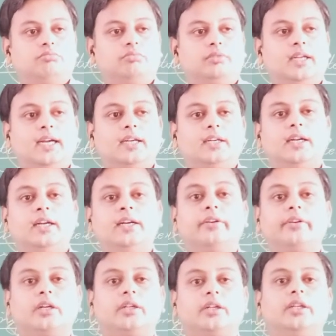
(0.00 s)
get
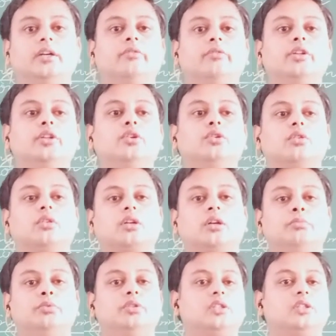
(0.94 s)
interacted with your
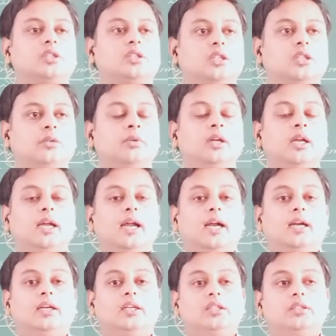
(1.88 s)
computer system,
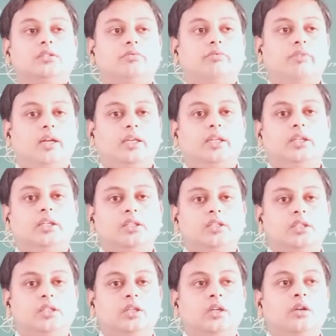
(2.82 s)
and it is very
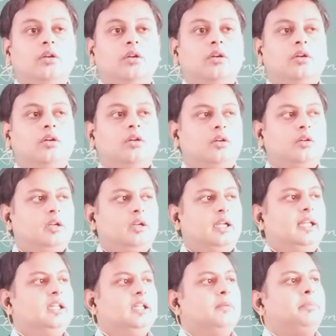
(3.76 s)
easy.
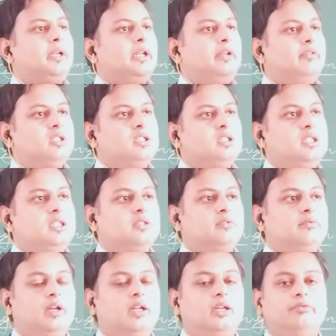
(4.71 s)
In the previous
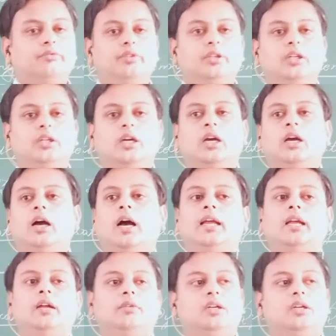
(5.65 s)
days when
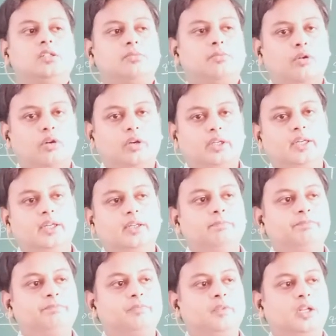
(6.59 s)
I am a small kid,
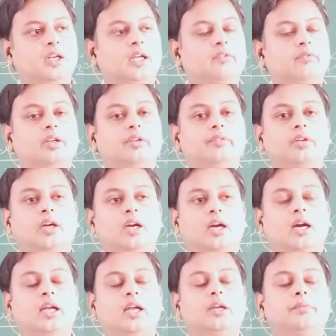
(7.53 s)
like when
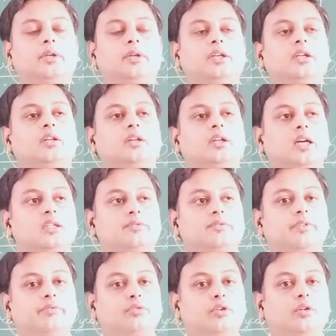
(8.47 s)
I am in class
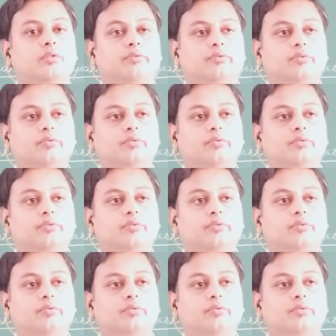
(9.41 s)
5th or